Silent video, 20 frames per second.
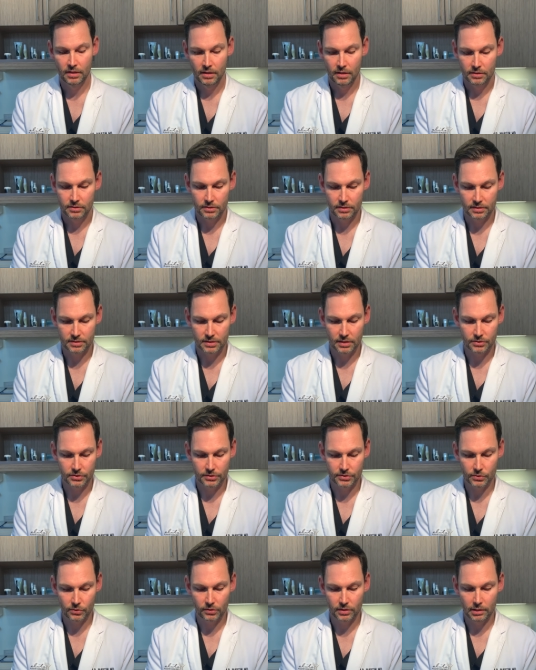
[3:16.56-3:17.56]
The incision
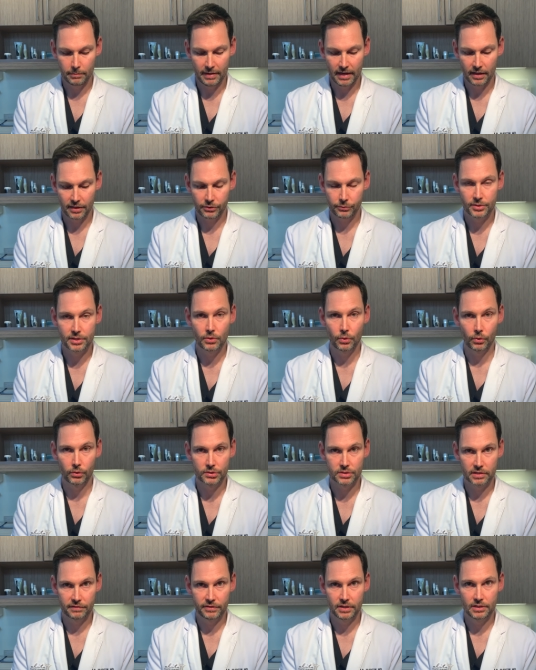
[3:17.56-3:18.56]
is only about
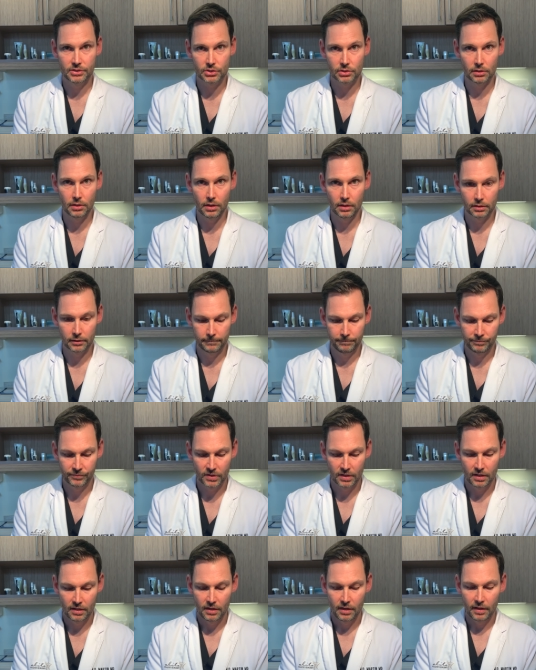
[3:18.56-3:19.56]
3/4 of an inch long.
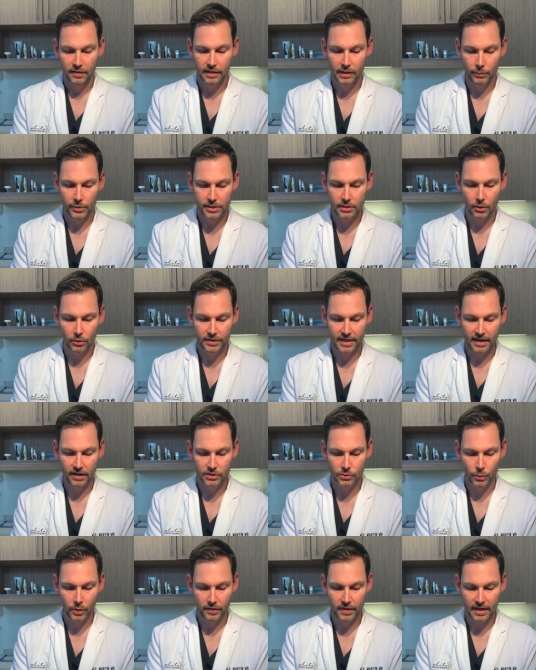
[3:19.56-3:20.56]
Then we go down
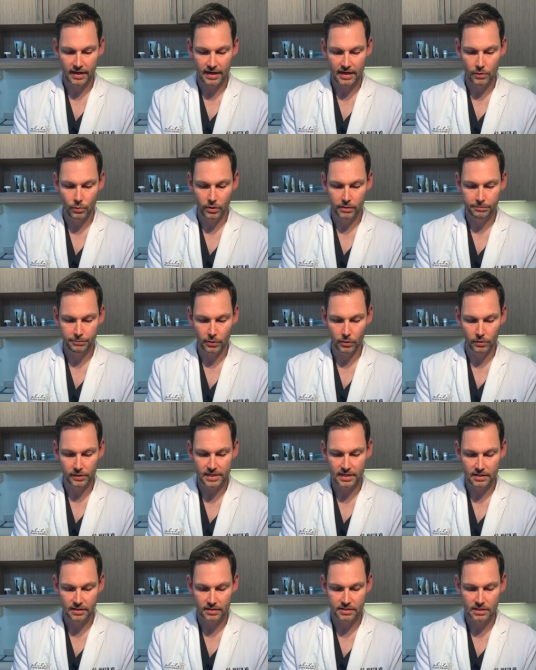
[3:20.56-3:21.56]
to where that A1
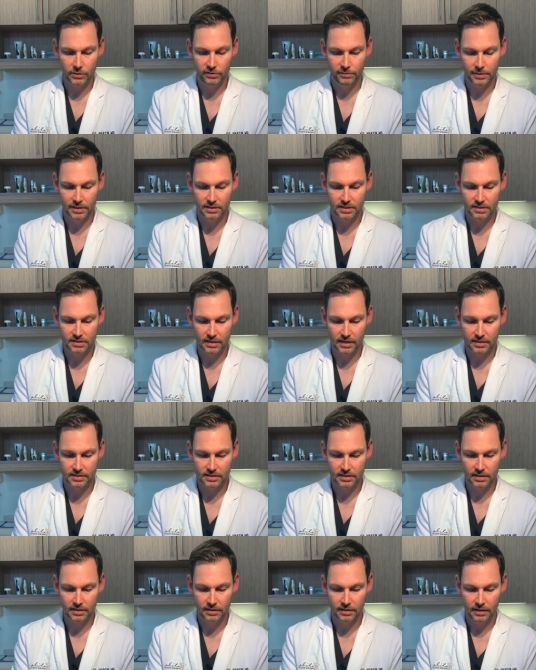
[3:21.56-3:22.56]
pulley is that we've been
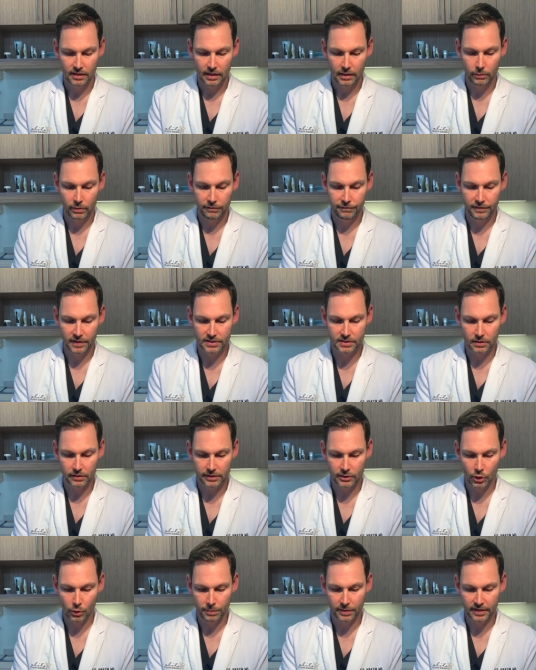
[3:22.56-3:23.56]
discussing, and we
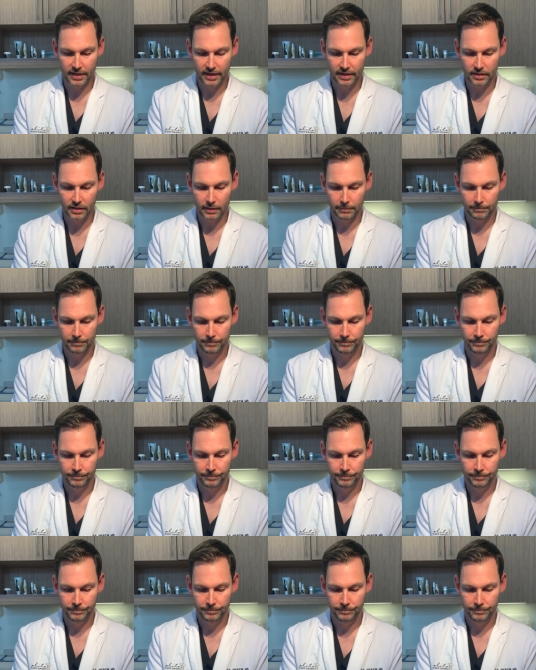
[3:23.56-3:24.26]
physically open that up.